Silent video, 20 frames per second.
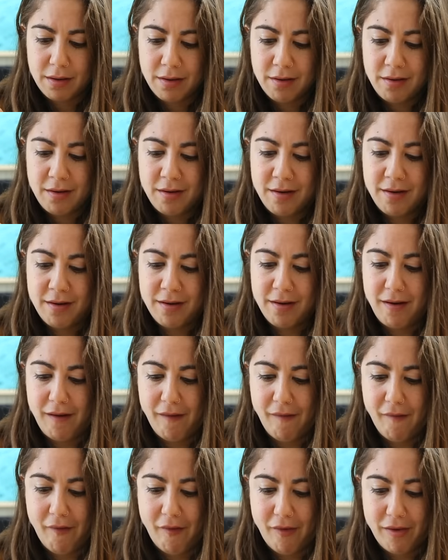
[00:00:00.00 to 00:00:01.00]
huh?
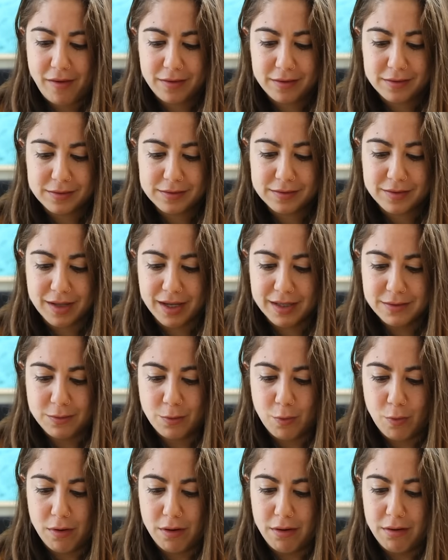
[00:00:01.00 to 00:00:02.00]
That's
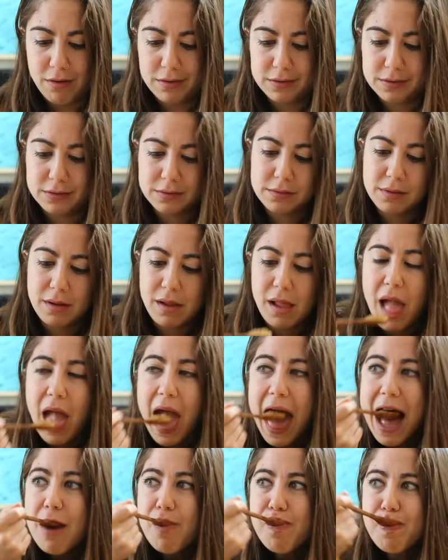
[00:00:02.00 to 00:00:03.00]
cool.
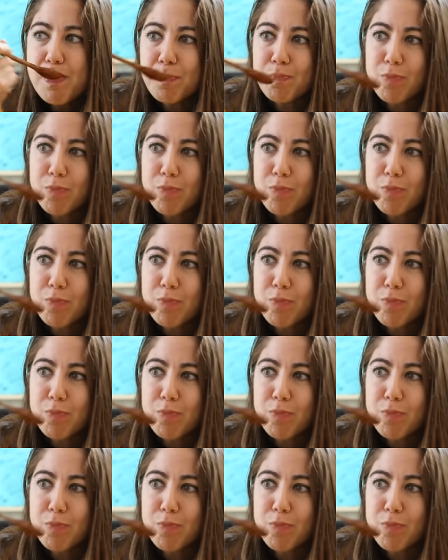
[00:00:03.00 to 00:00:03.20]
So I was